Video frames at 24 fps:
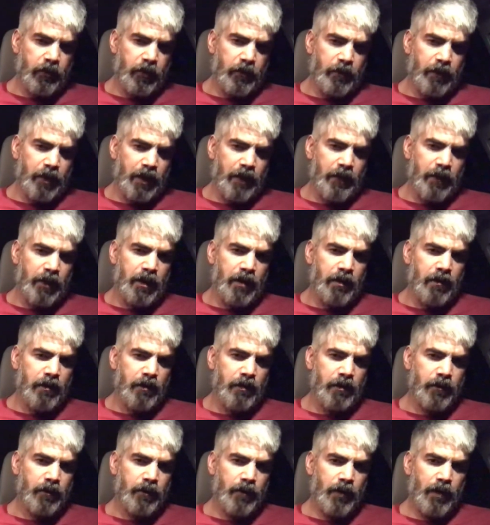but maybe
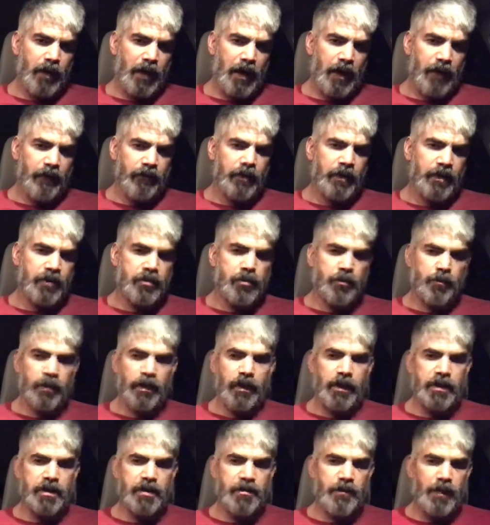have lesser
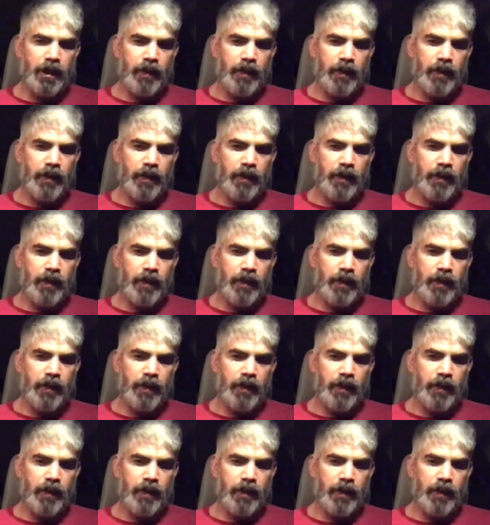plates.